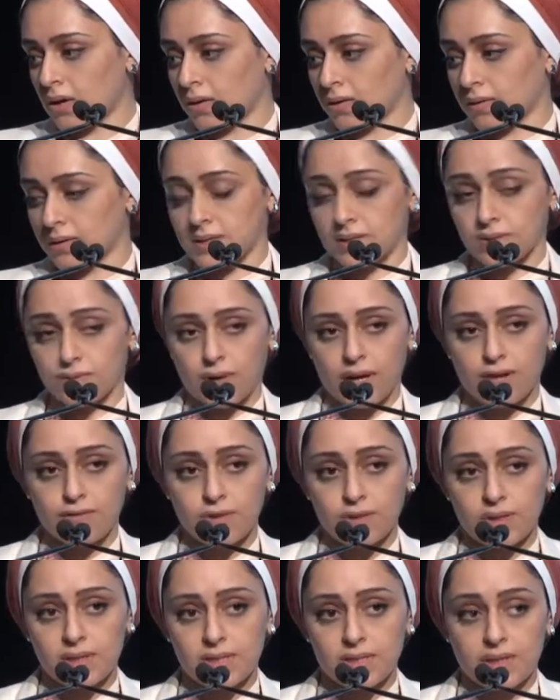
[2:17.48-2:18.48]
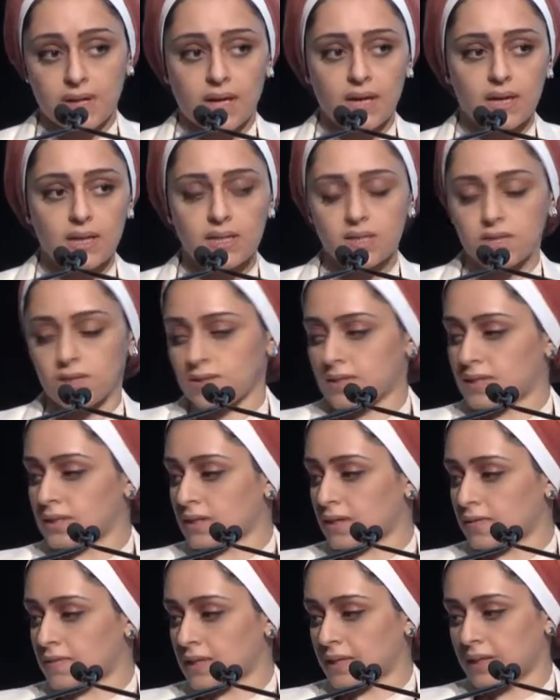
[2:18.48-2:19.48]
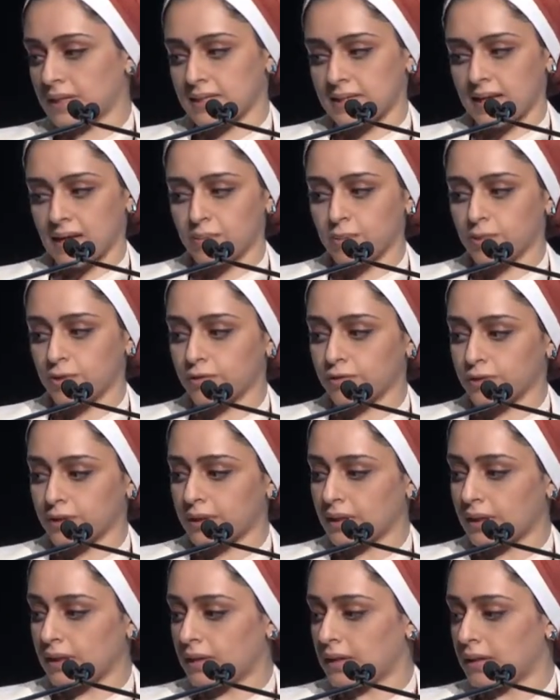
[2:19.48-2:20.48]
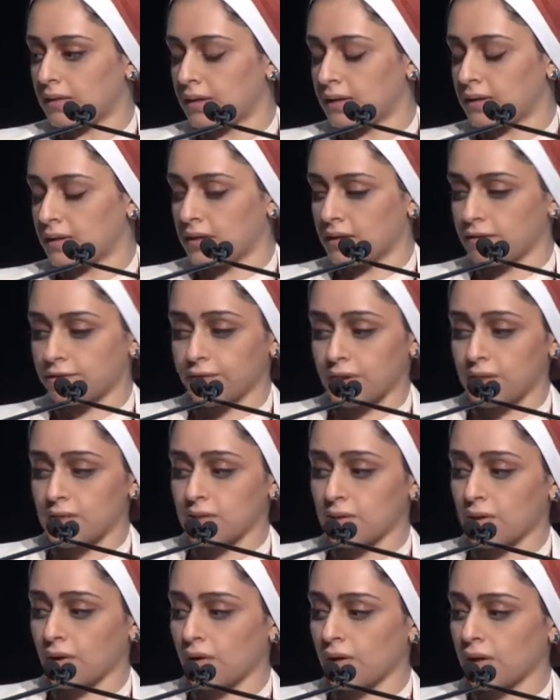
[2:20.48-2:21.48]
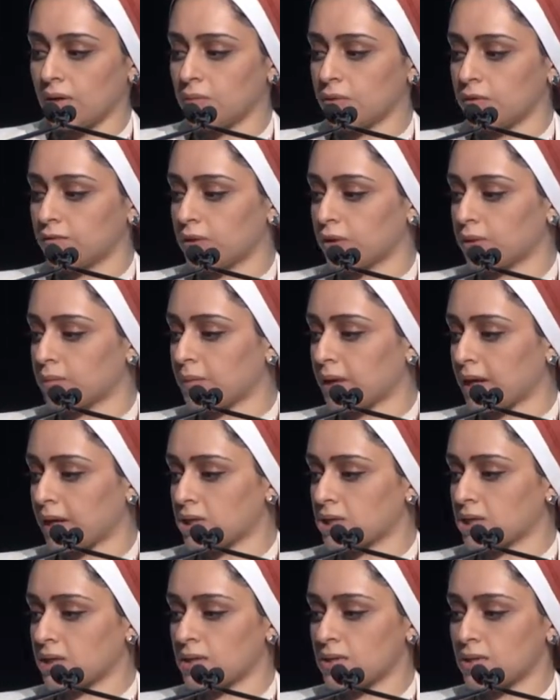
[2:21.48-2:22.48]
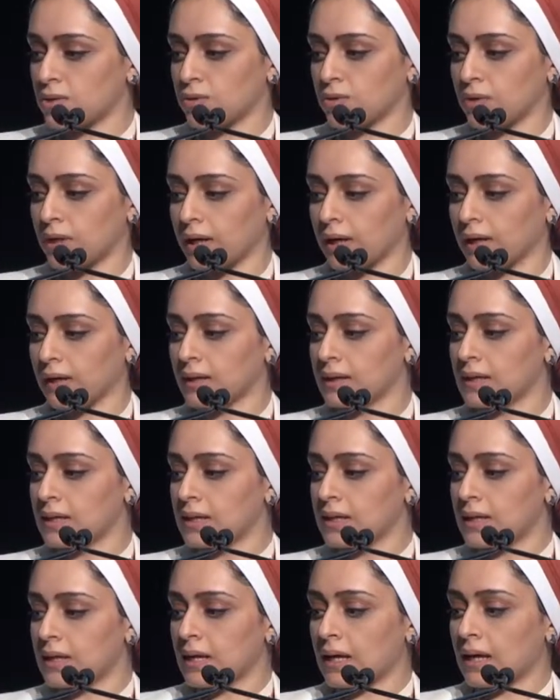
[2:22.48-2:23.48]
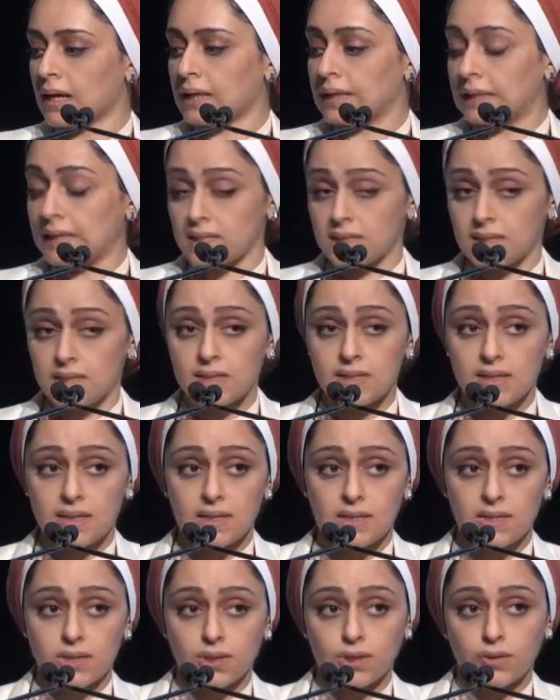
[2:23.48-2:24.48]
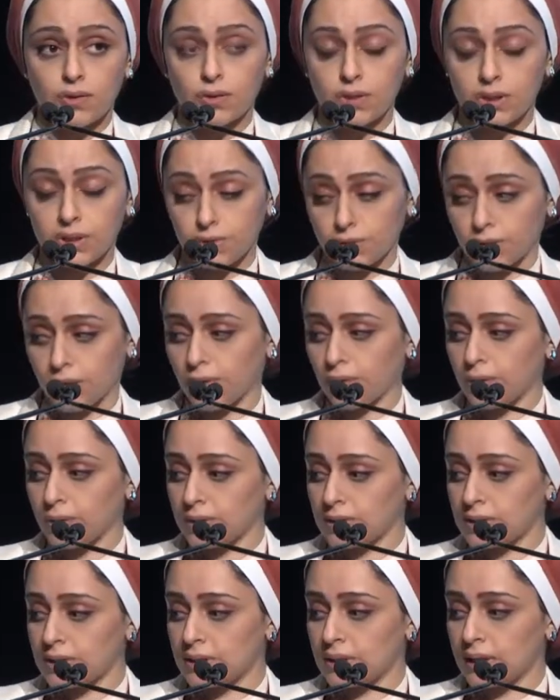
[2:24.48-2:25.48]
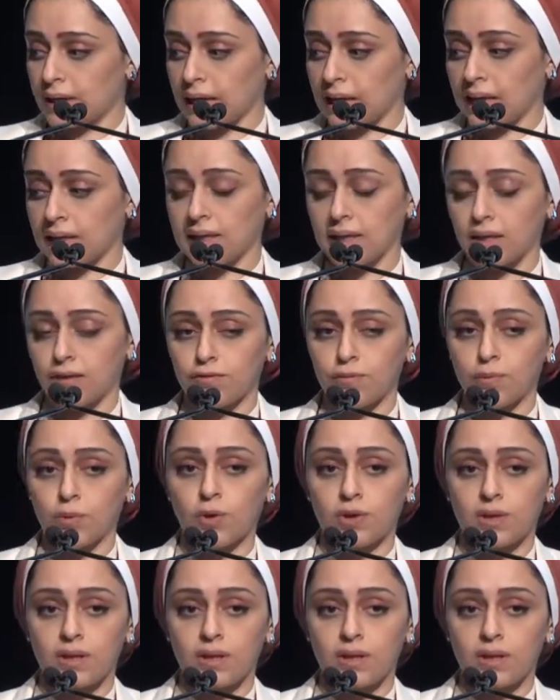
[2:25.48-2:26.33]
On this graph on the side, just gives an example. In the first column, we've got patients who are less than 60-year-old and live